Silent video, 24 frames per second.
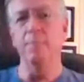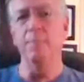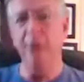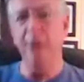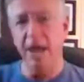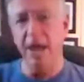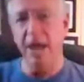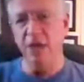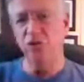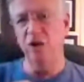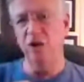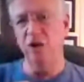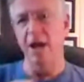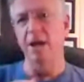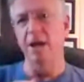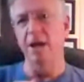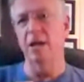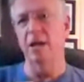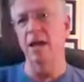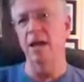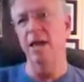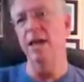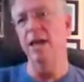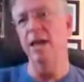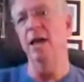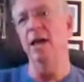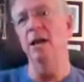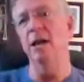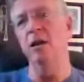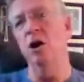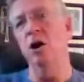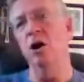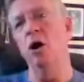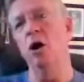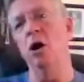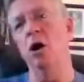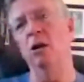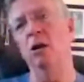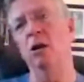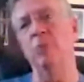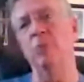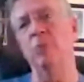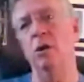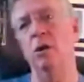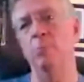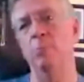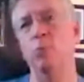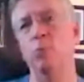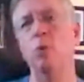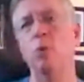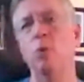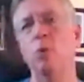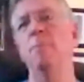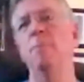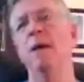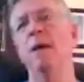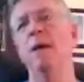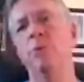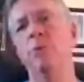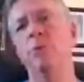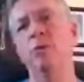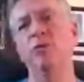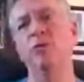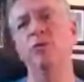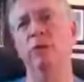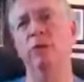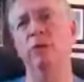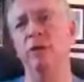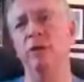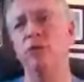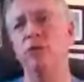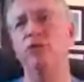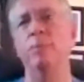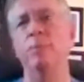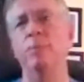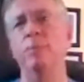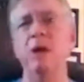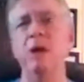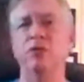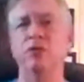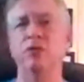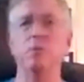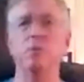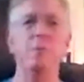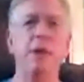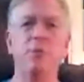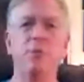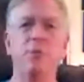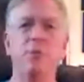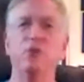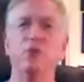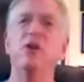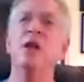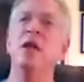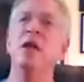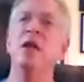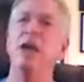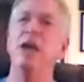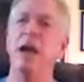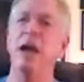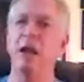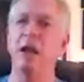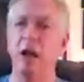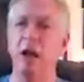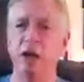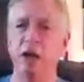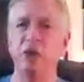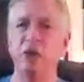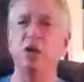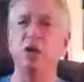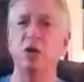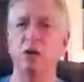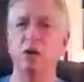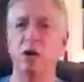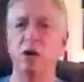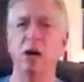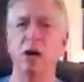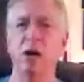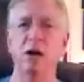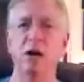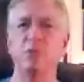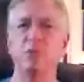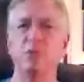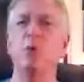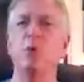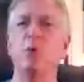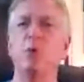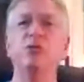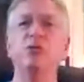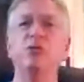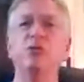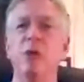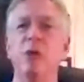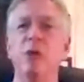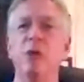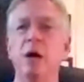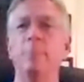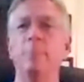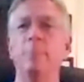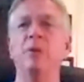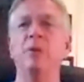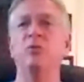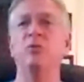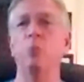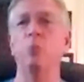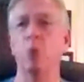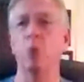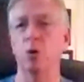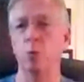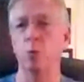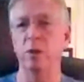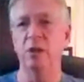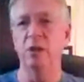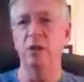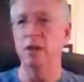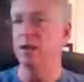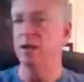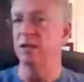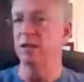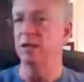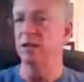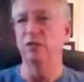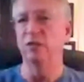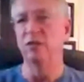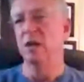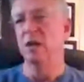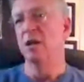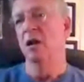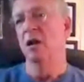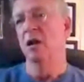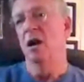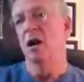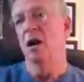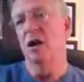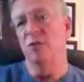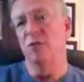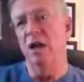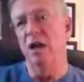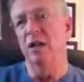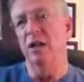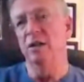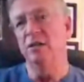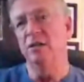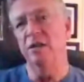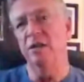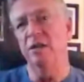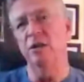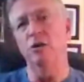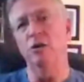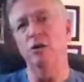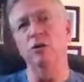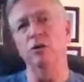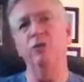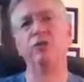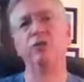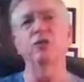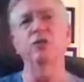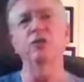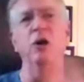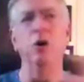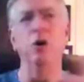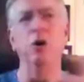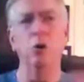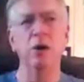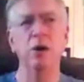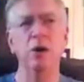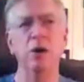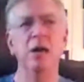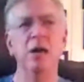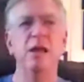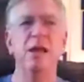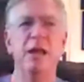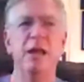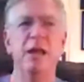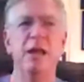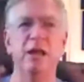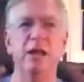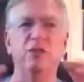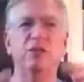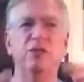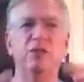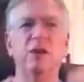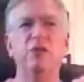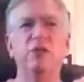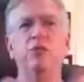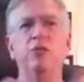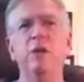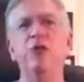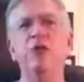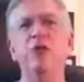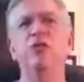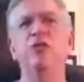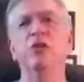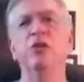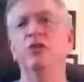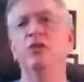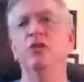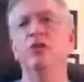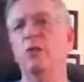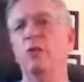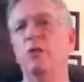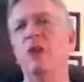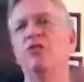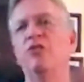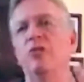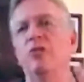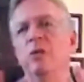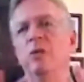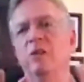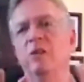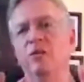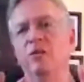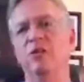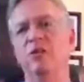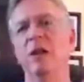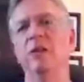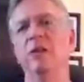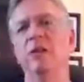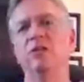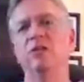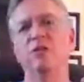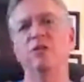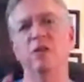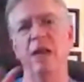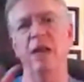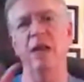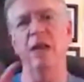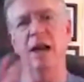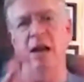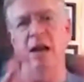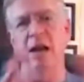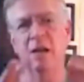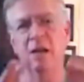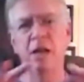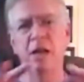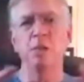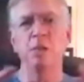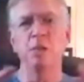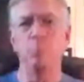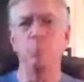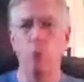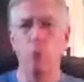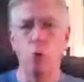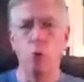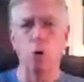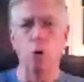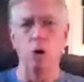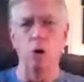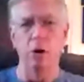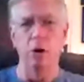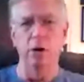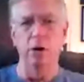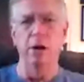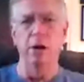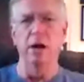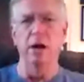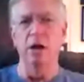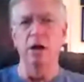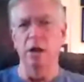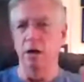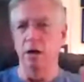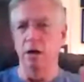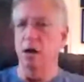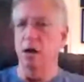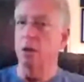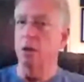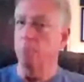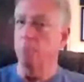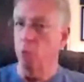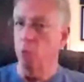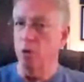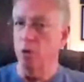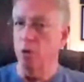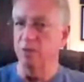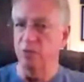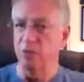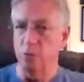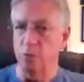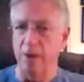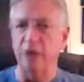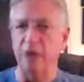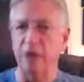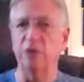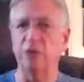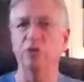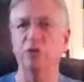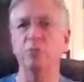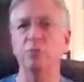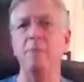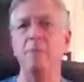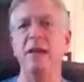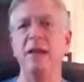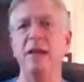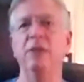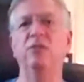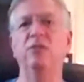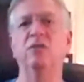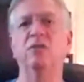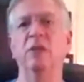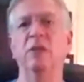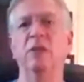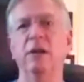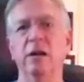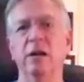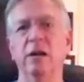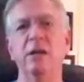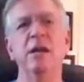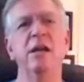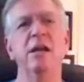take a paycheck, and all of our board members and leadership council members and other folks who help us work with kids are volunteers. So it's a traditional structure in the sense that our board of directors makes